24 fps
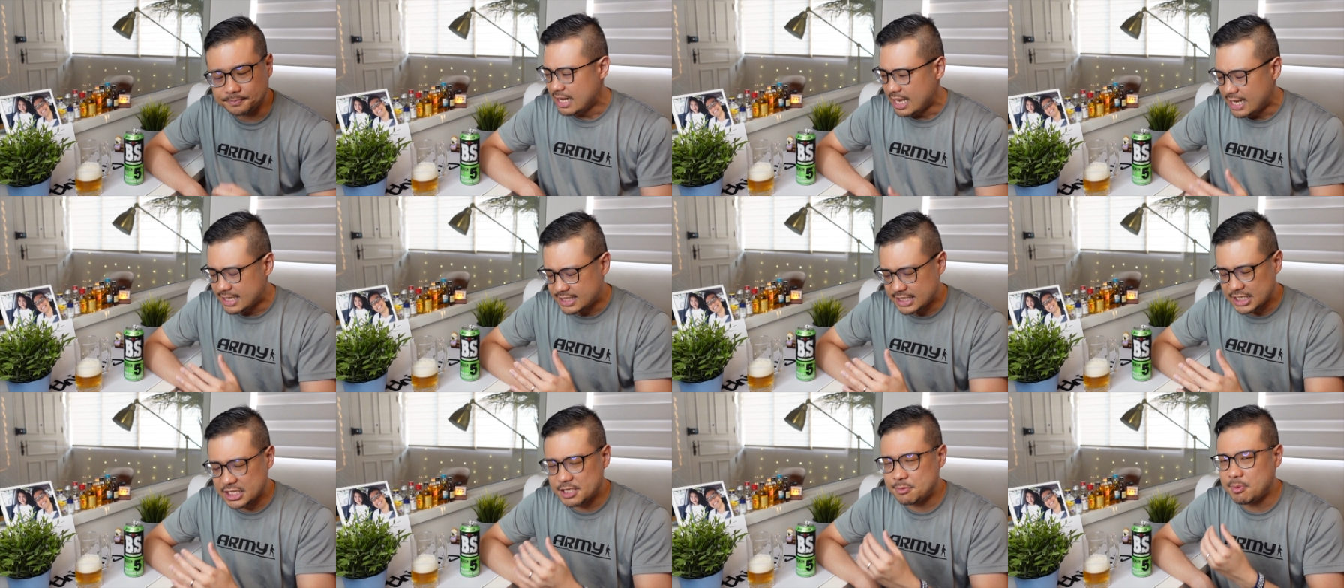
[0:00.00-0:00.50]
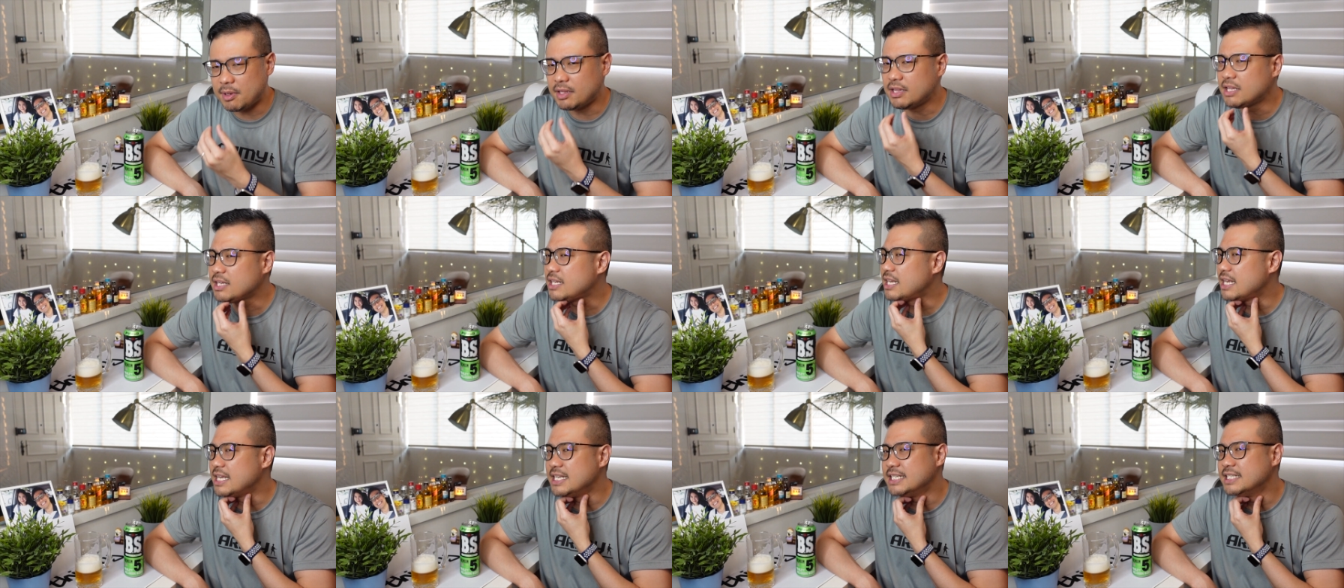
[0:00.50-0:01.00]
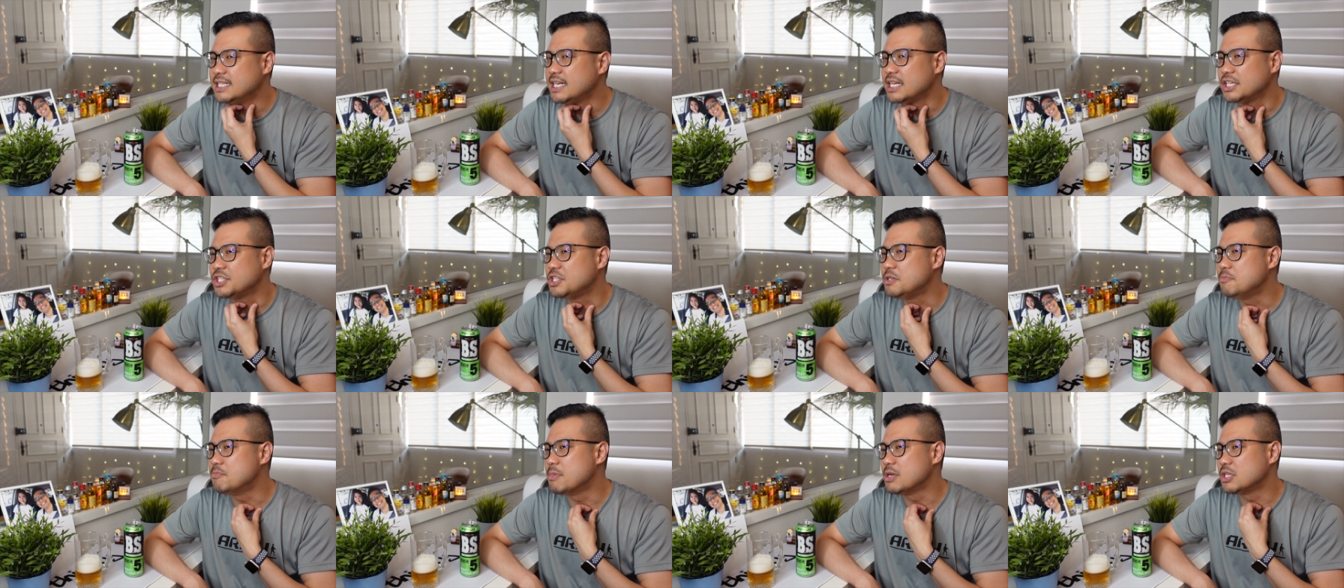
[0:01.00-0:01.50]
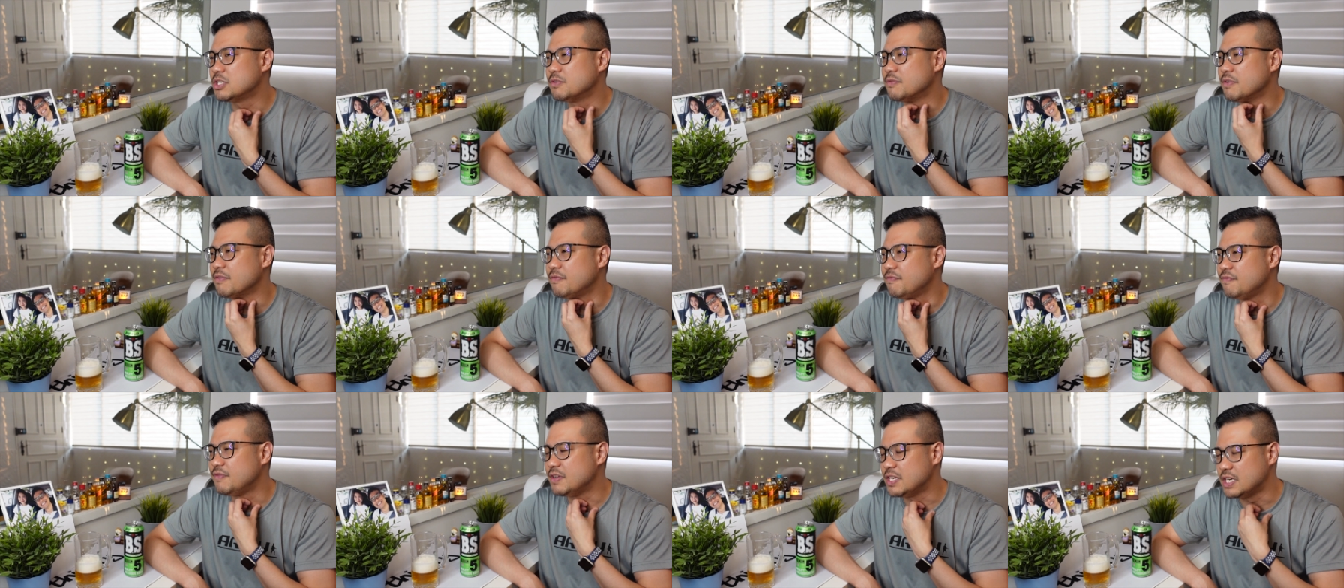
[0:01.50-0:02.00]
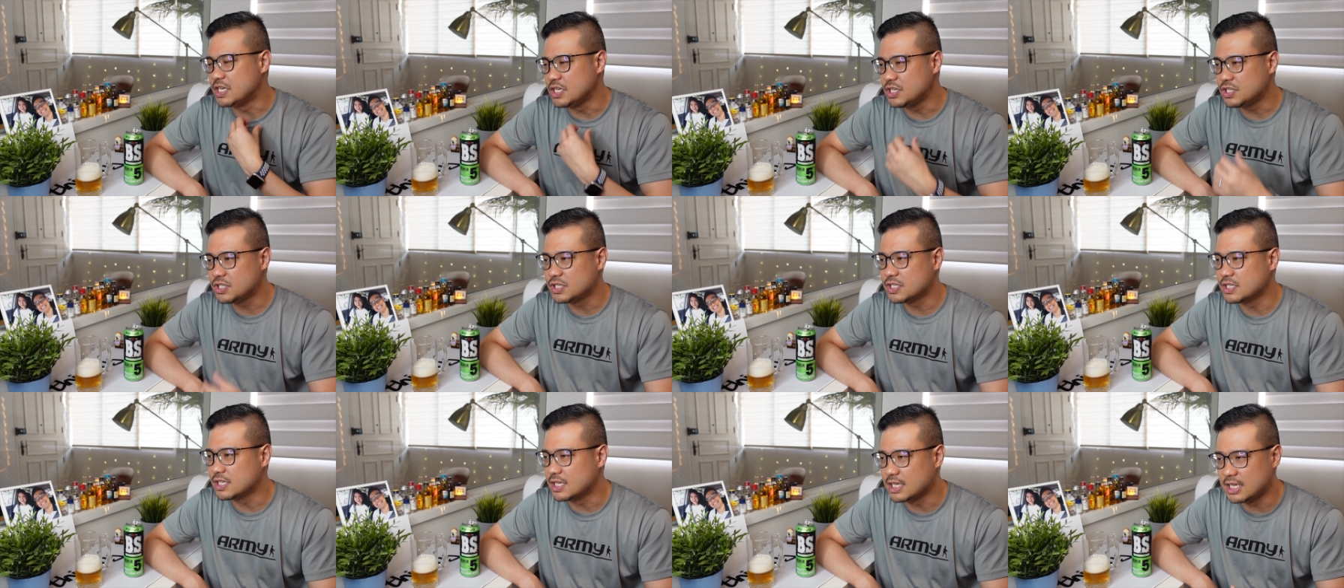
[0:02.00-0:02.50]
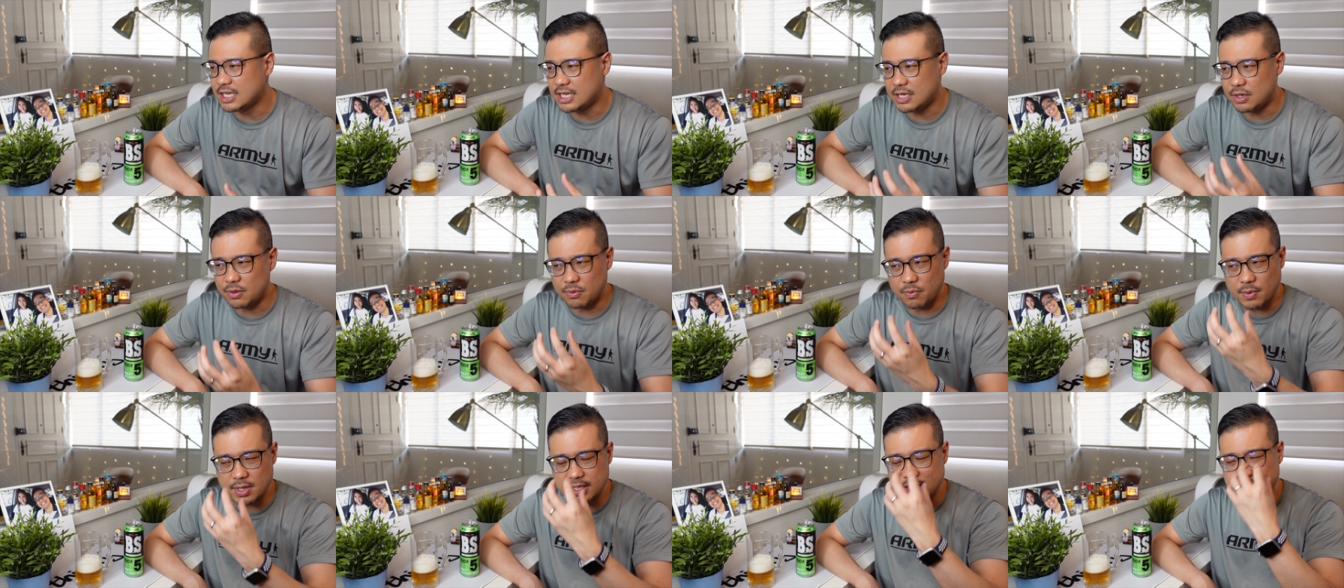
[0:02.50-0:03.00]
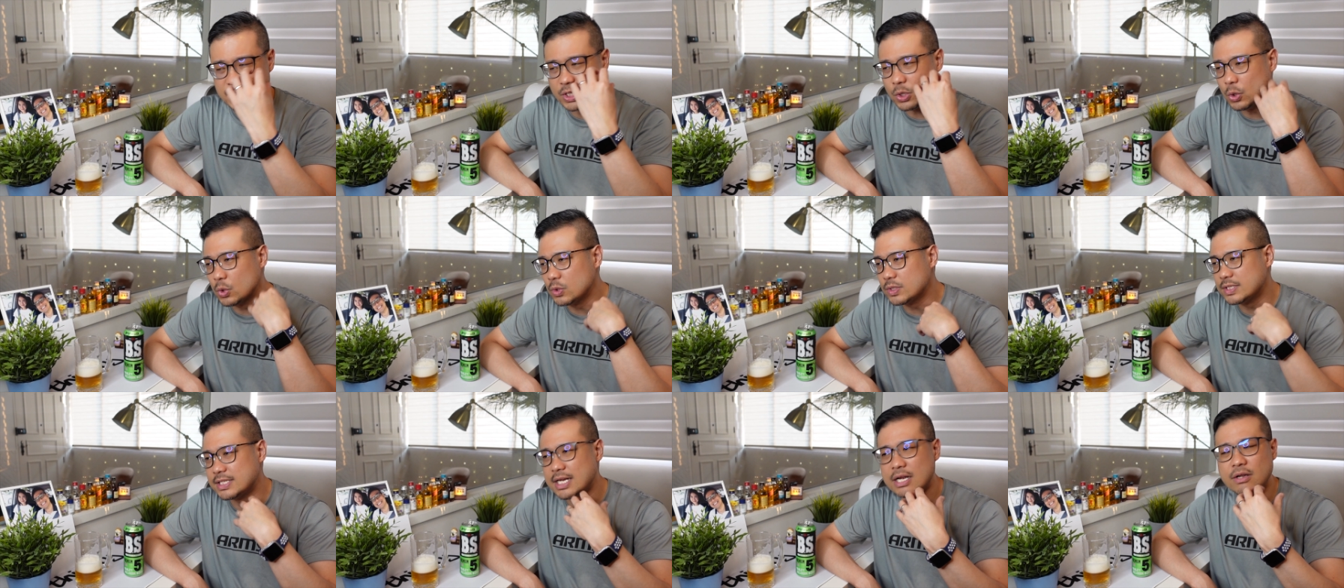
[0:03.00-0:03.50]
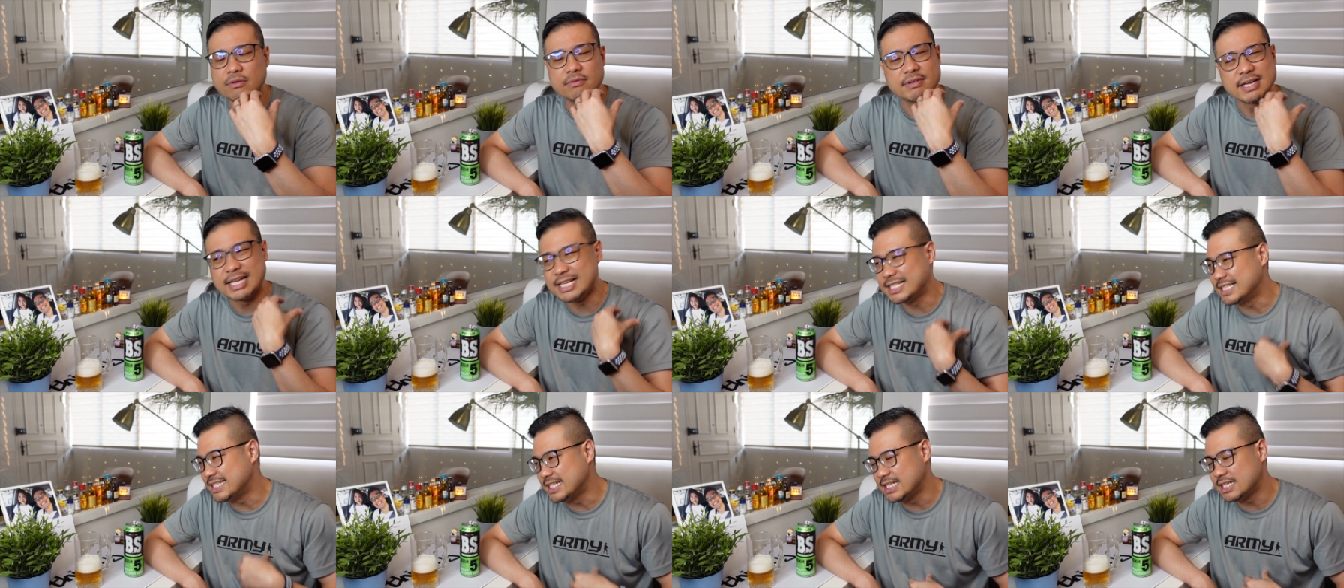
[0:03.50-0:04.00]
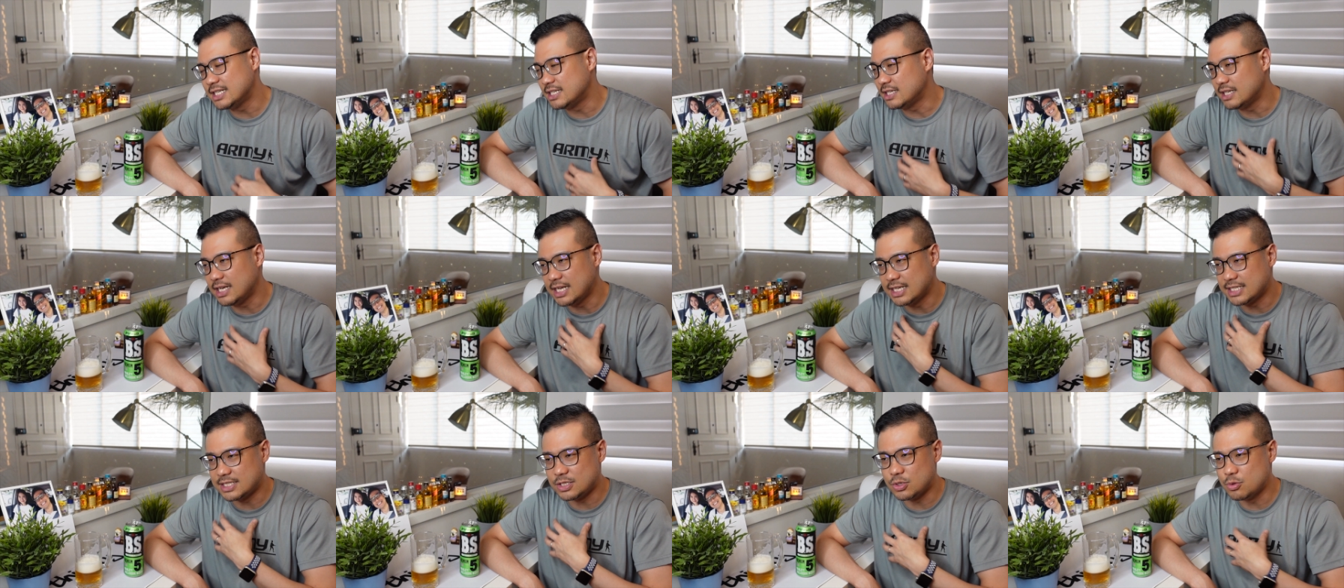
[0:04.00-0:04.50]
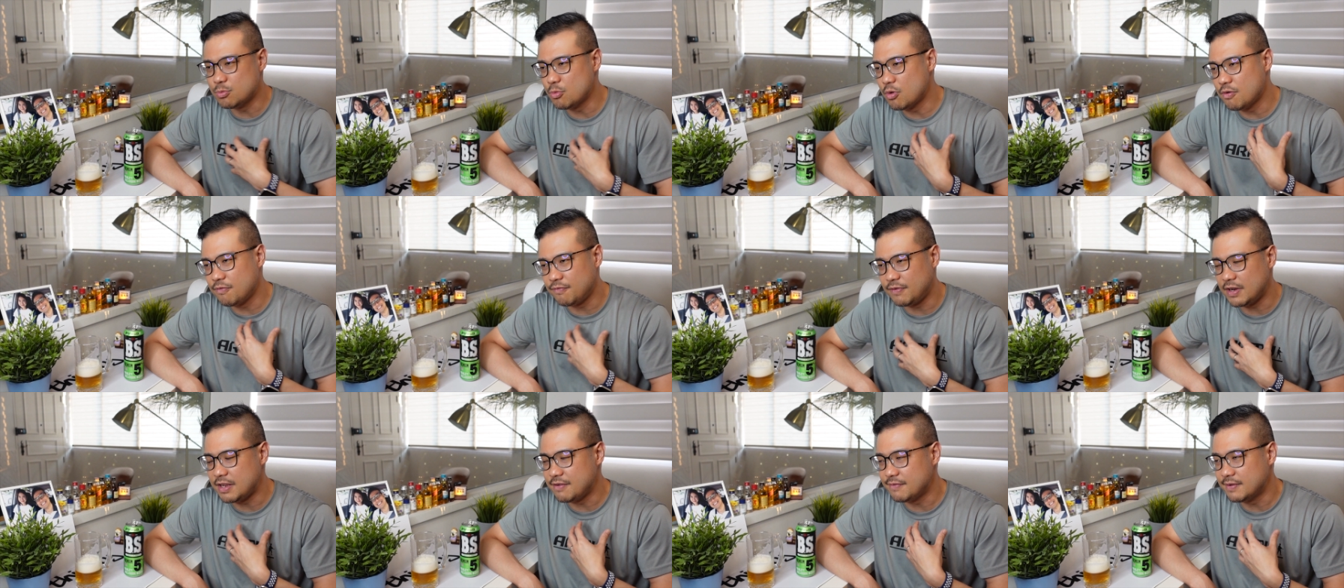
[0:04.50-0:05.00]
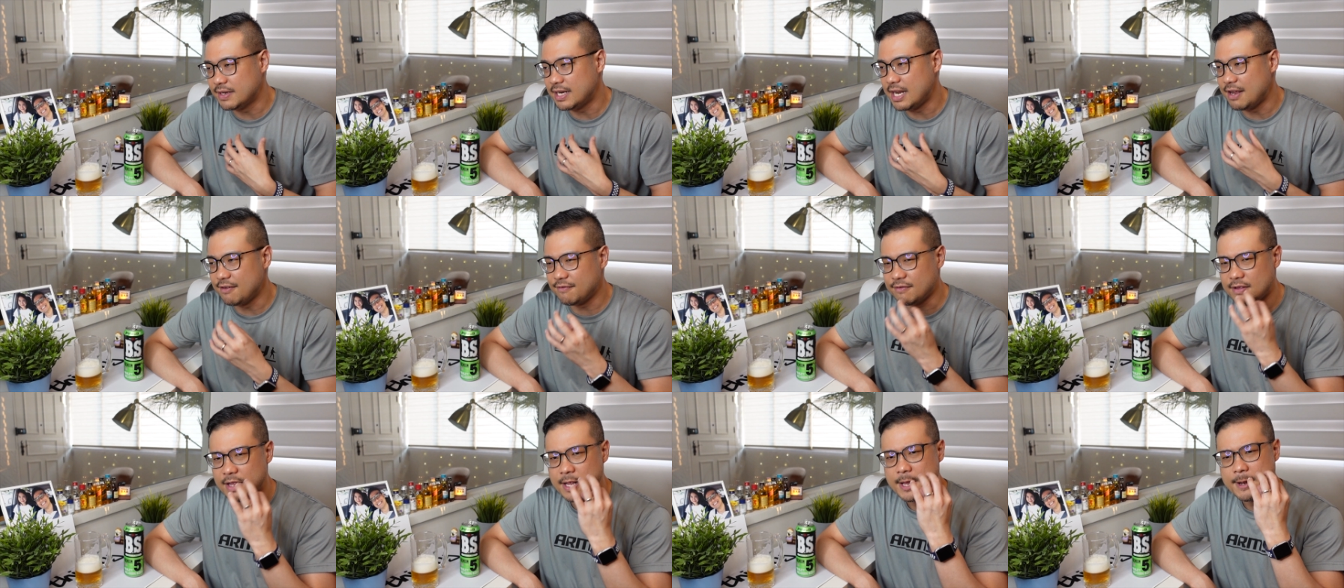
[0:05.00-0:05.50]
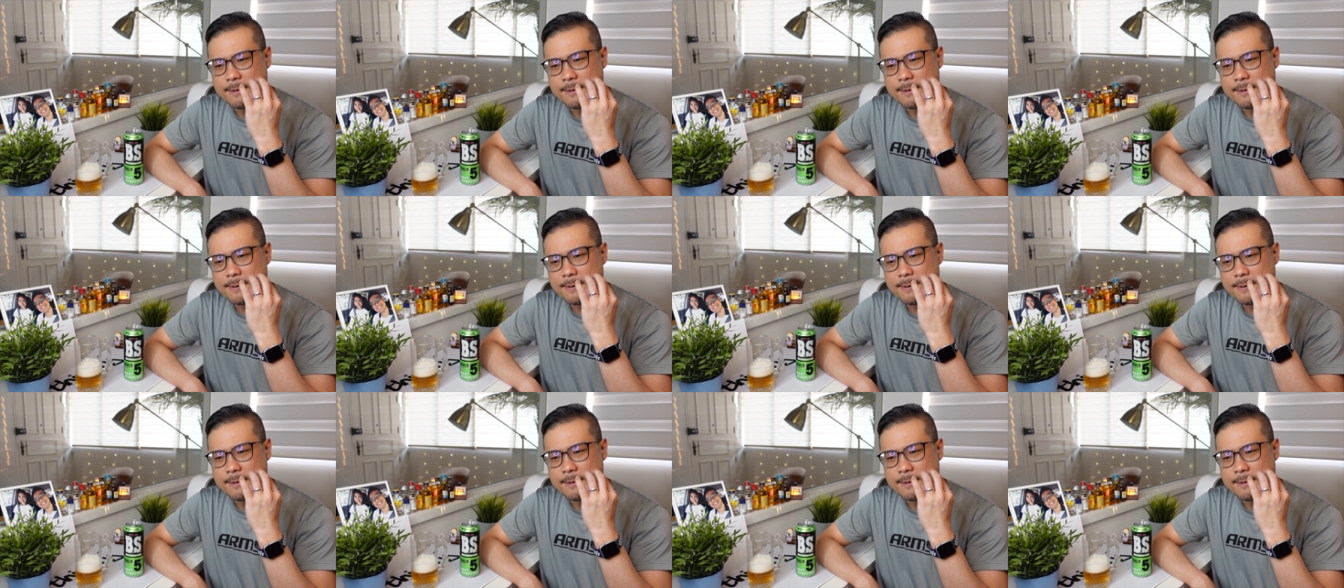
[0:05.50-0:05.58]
As expected, there isn't actually much of a finish. Once it goes down, that's it. There's no more flavor left.